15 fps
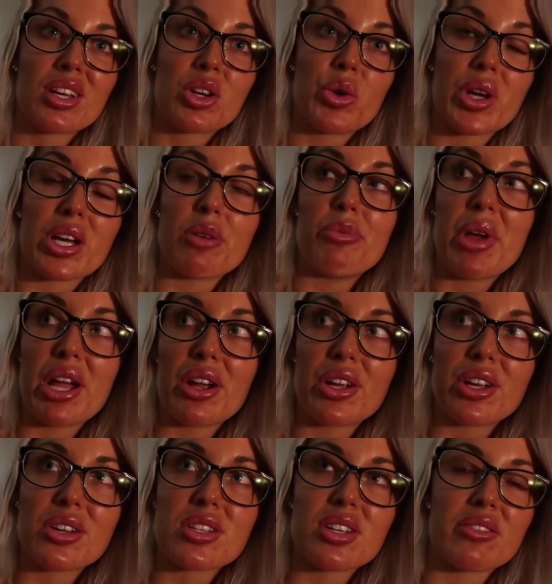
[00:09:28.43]
quit
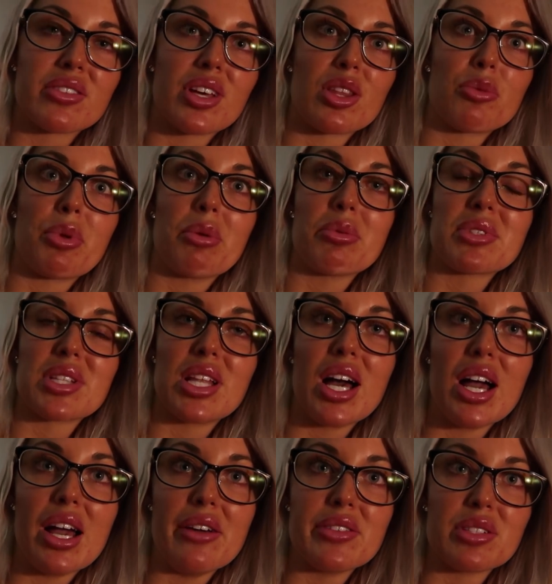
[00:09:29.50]
comparing yourself to other people's
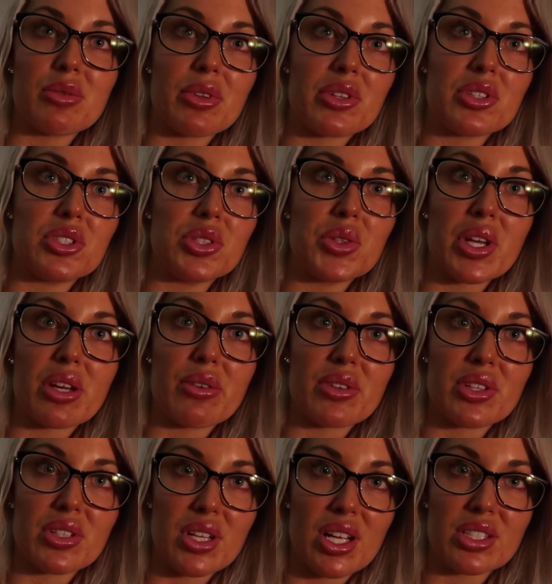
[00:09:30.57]
lives and what they're doing and what
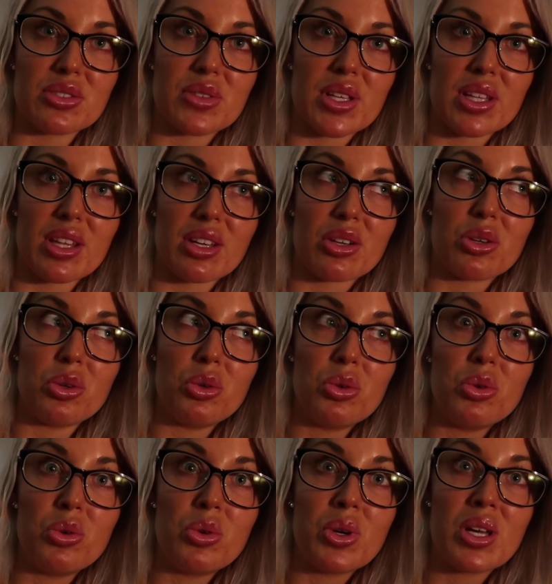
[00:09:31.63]
they're not doing. Like
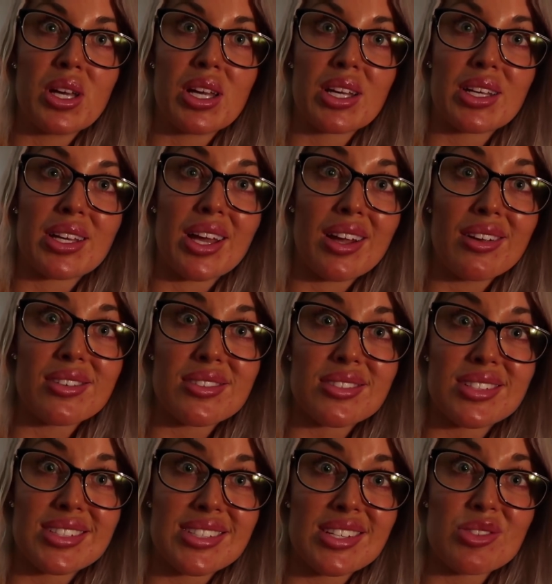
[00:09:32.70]
who cares?
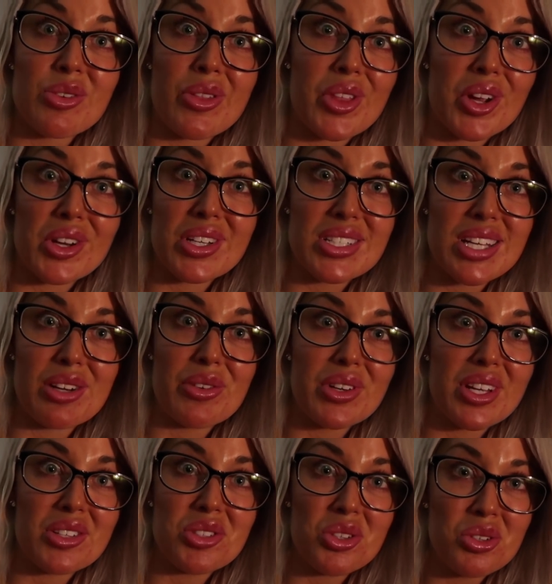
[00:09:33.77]
Because guess what, they're gonna die one
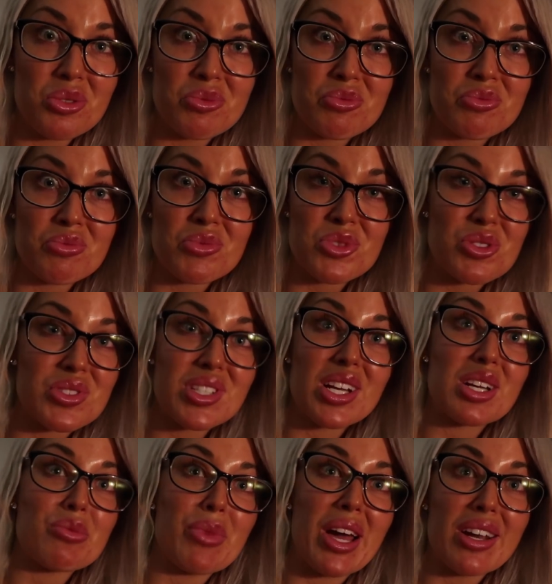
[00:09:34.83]
day too, so it's not
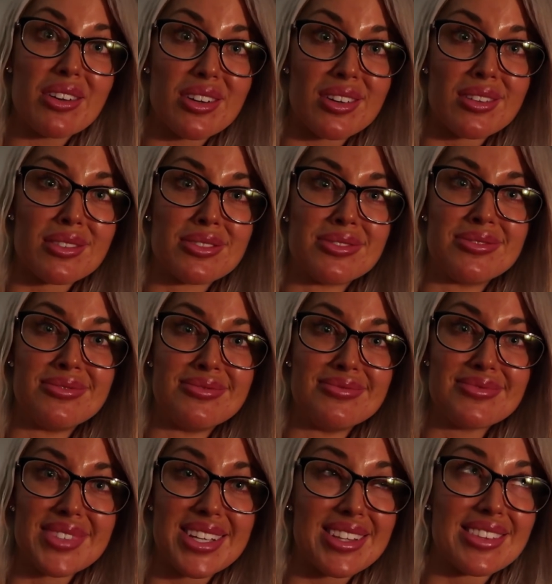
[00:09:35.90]
gonna matter.
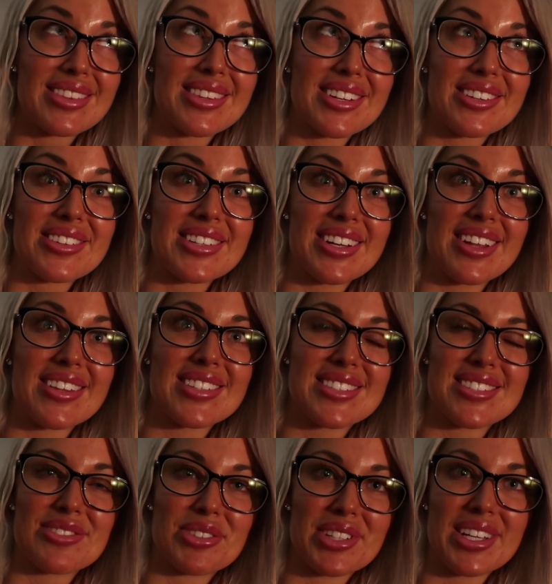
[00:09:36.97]
Like literally none of this
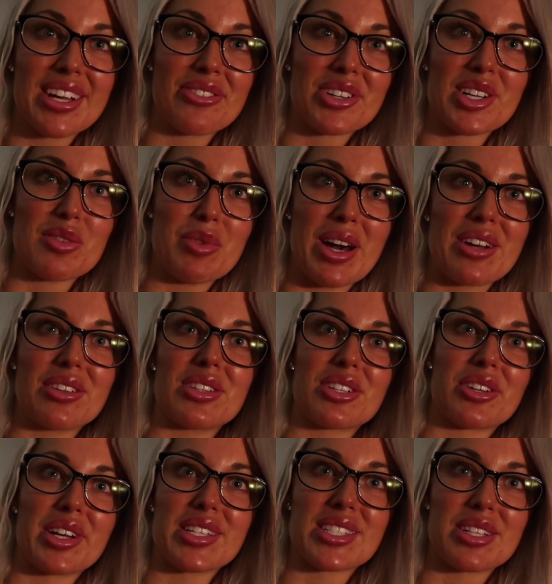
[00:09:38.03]
is really ever gonna matter in the
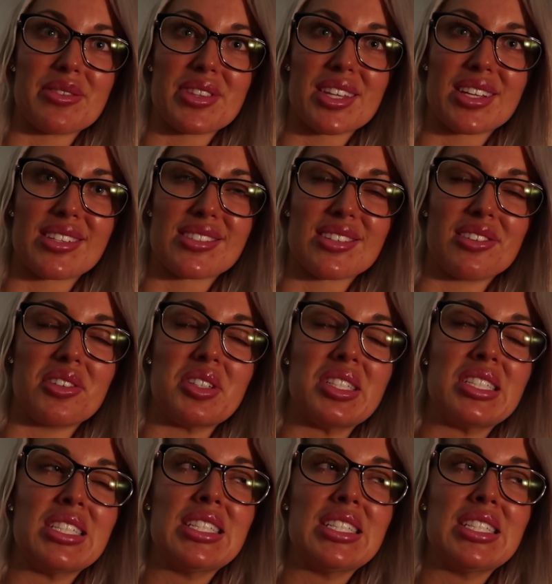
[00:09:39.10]
grand scheme of things. So